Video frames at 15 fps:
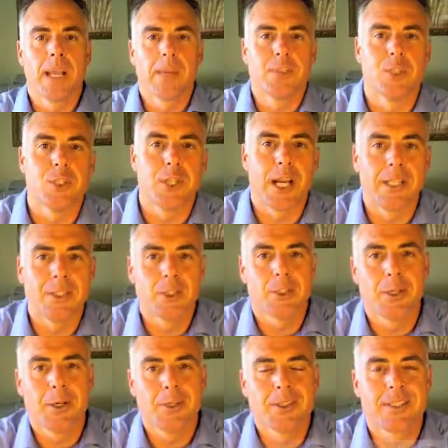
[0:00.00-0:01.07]
name is John
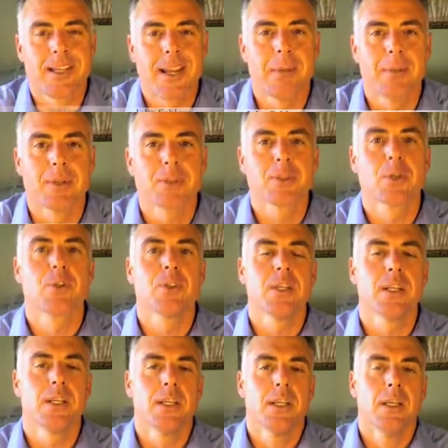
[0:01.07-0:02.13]
Schlotz, and I'm
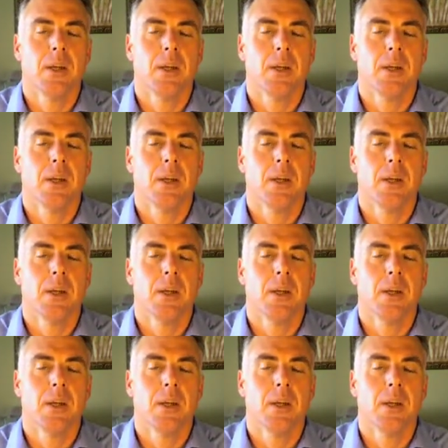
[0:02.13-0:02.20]
associate